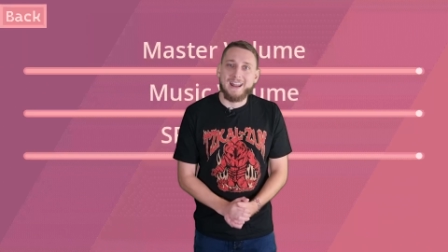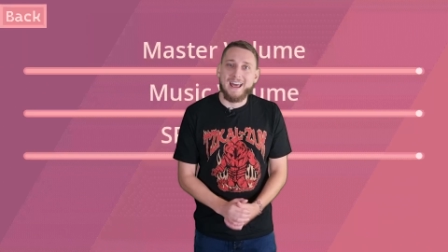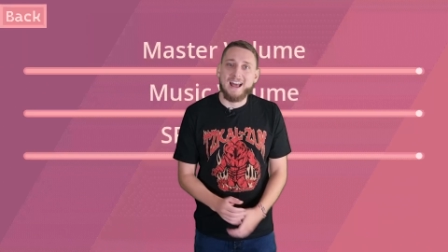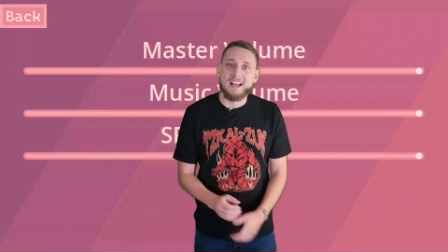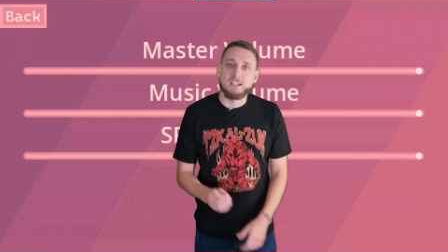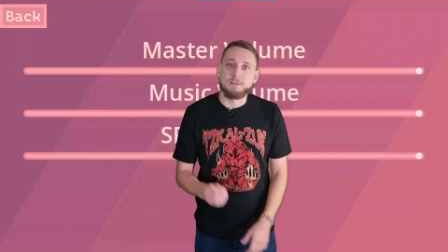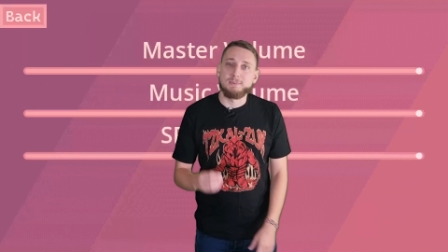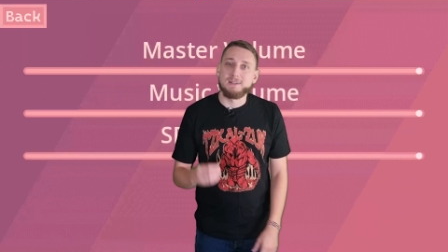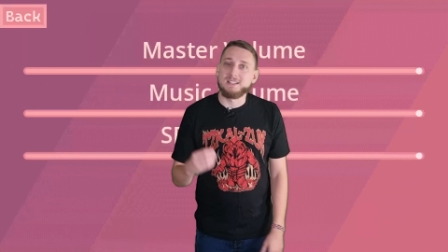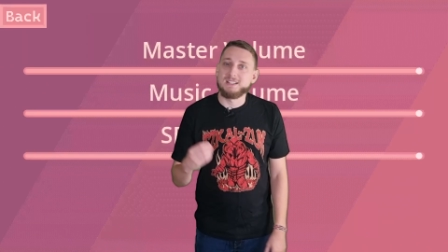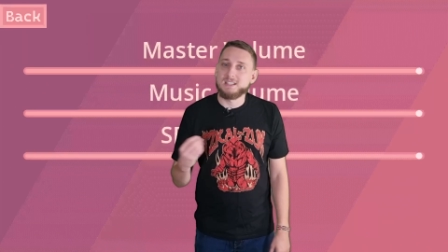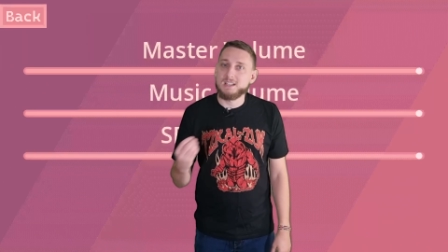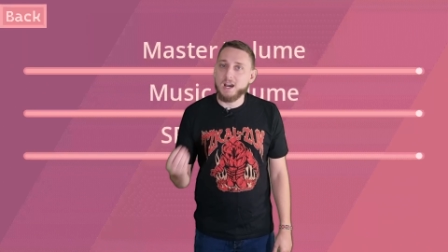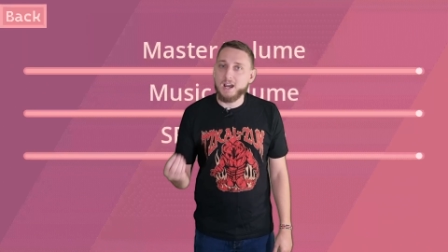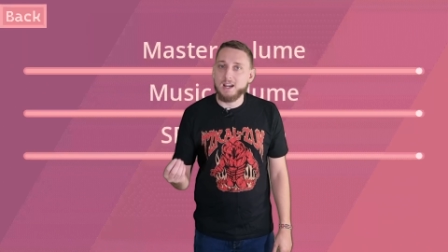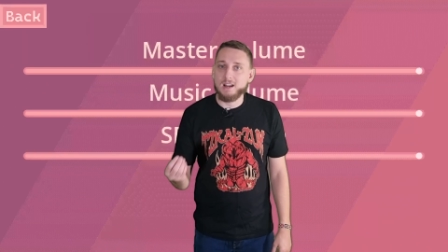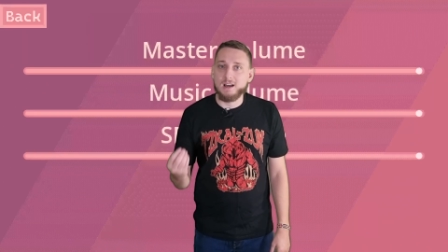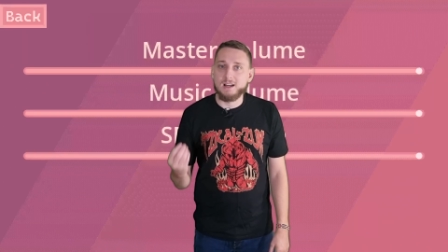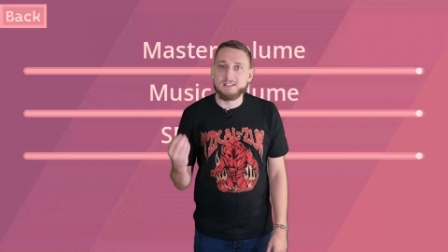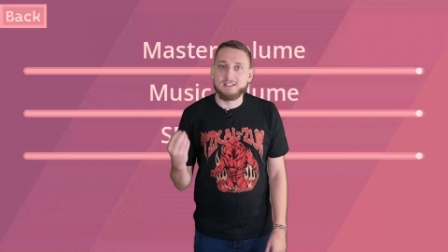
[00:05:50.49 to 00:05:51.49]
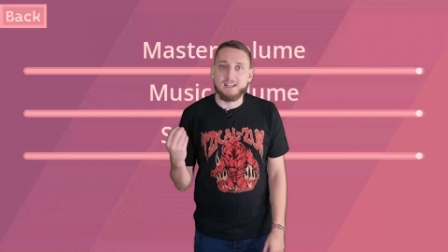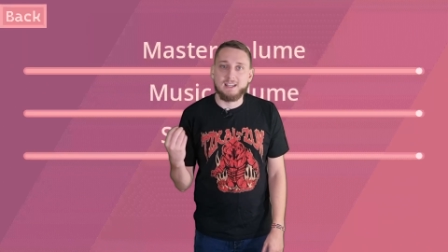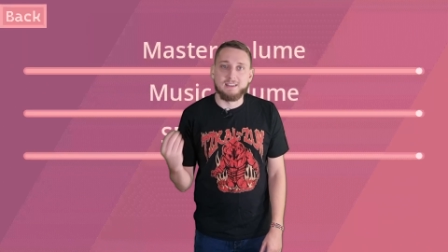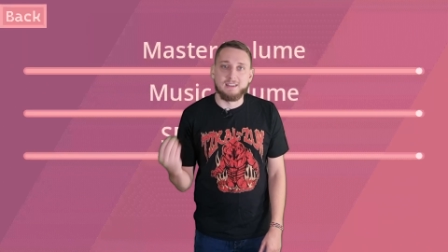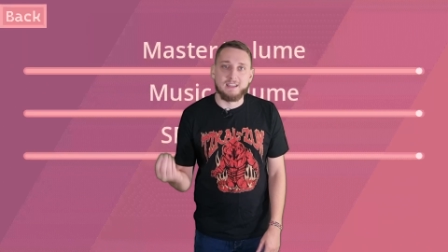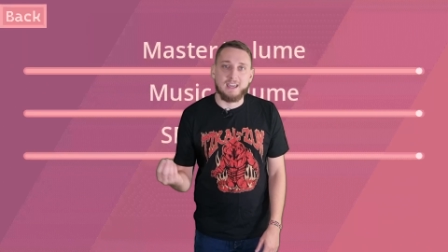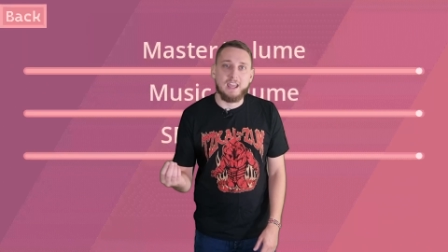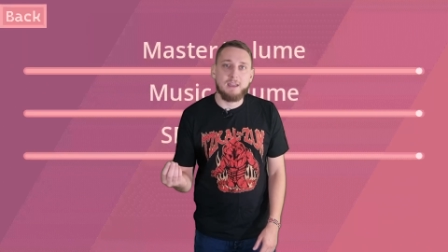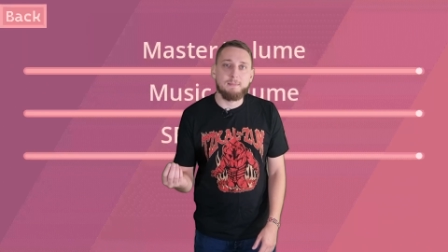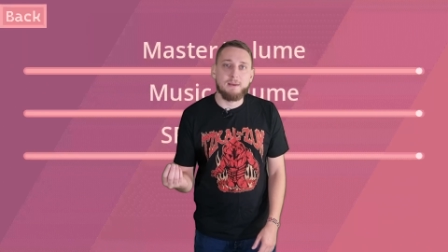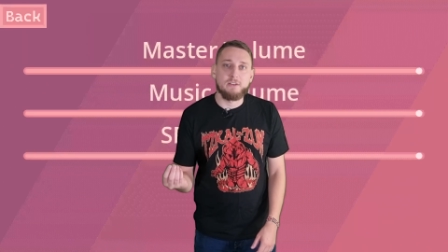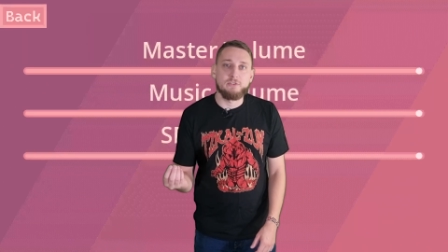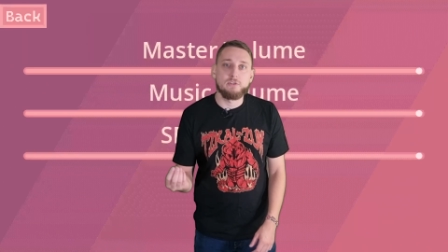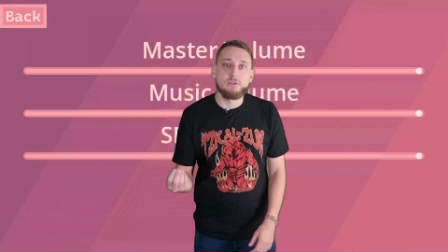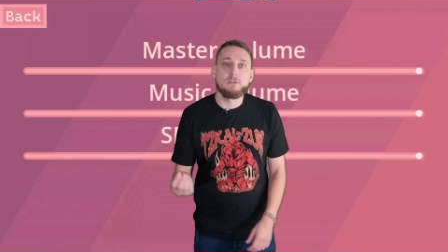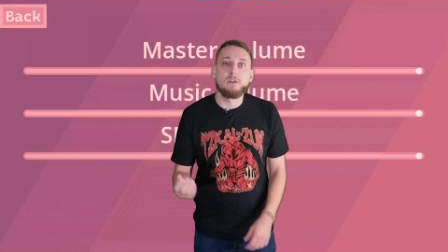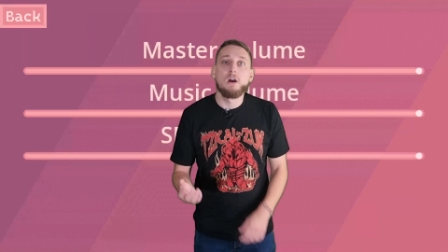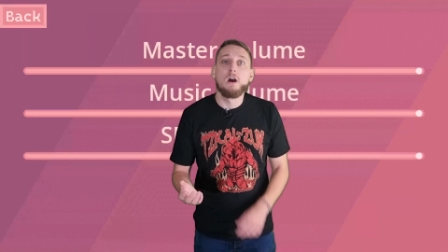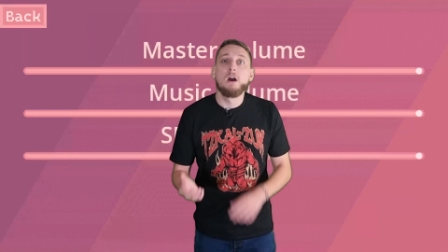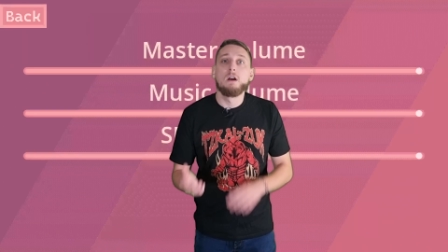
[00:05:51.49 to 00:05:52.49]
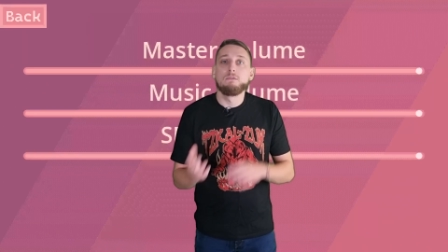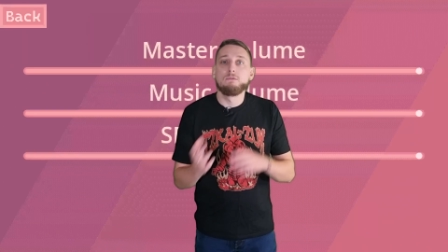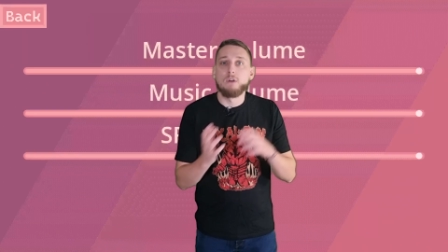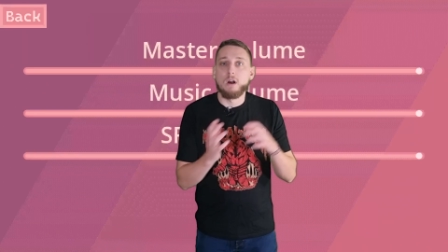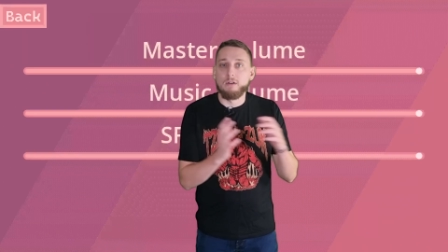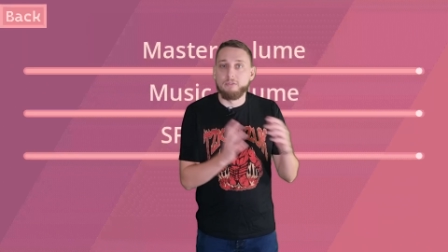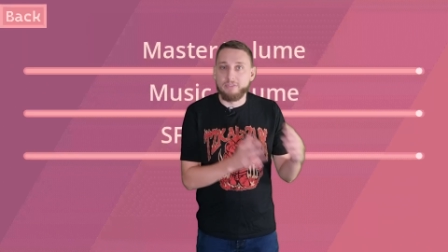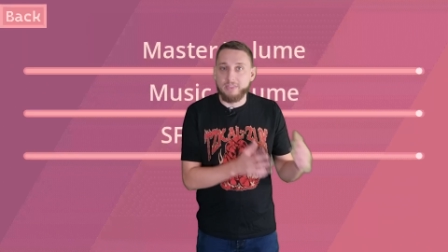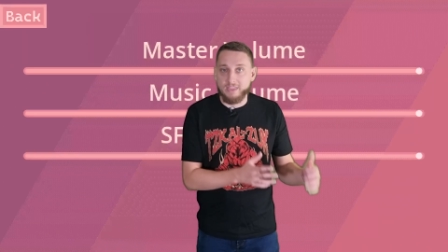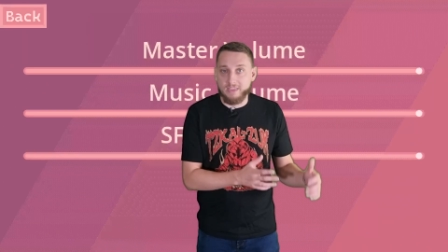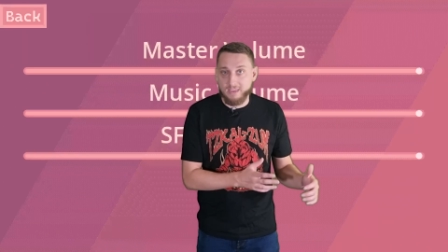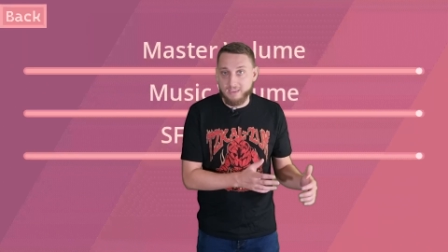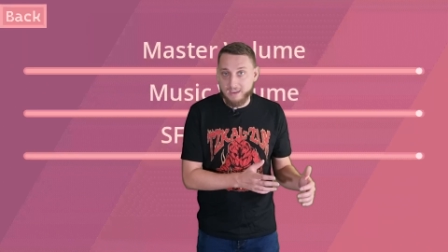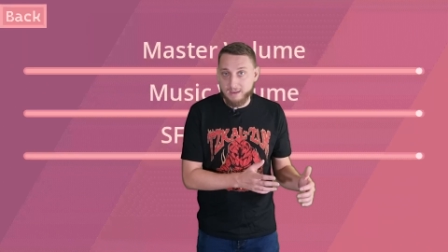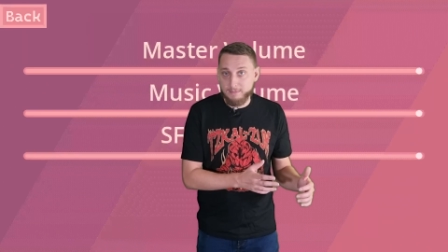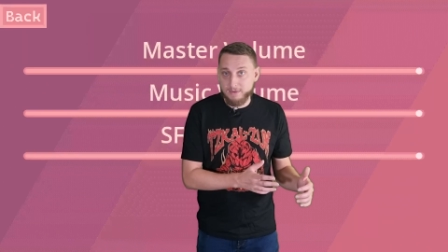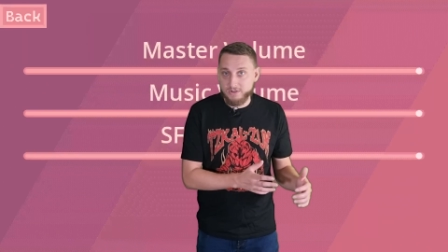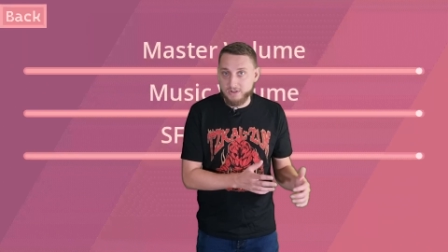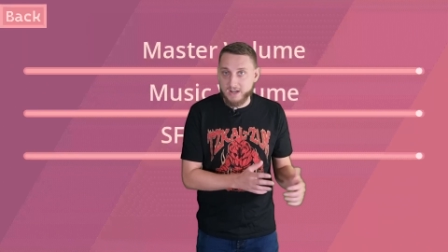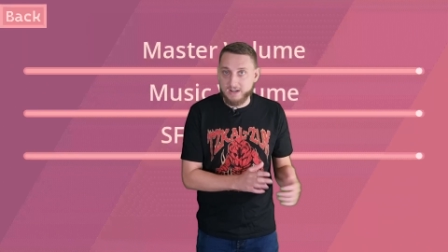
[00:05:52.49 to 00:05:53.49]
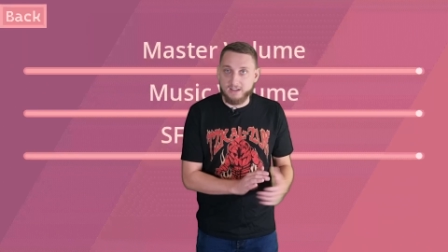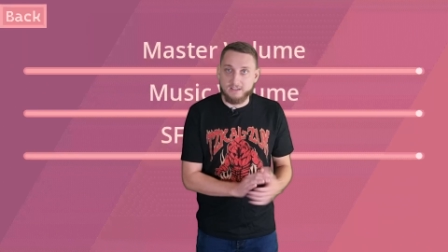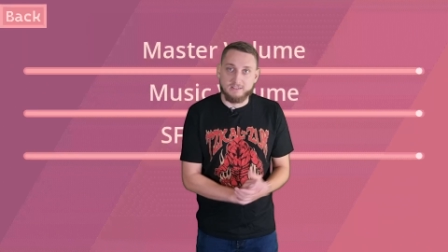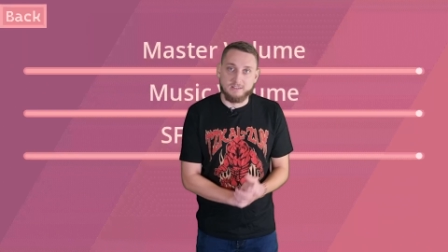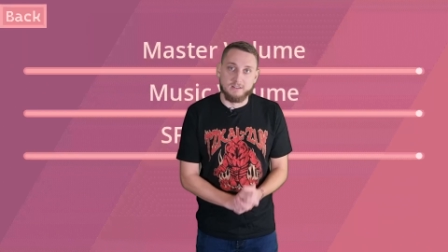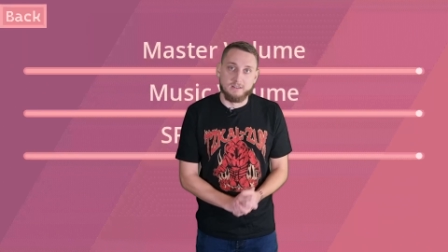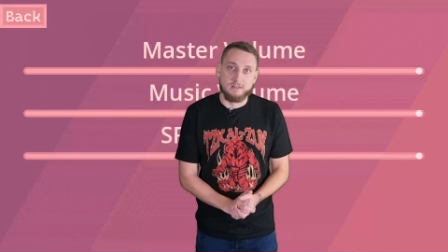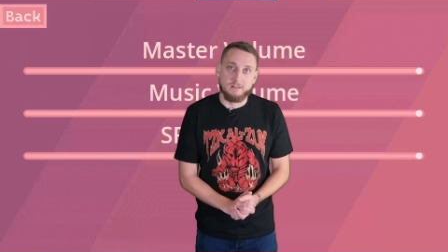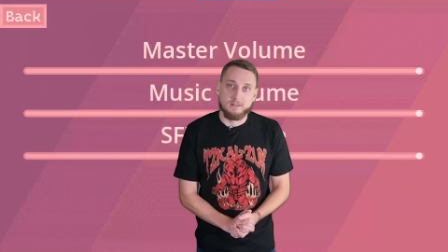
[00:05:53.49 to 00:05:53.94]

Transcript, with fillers: had to be stylized in the game engine rather than an image editor.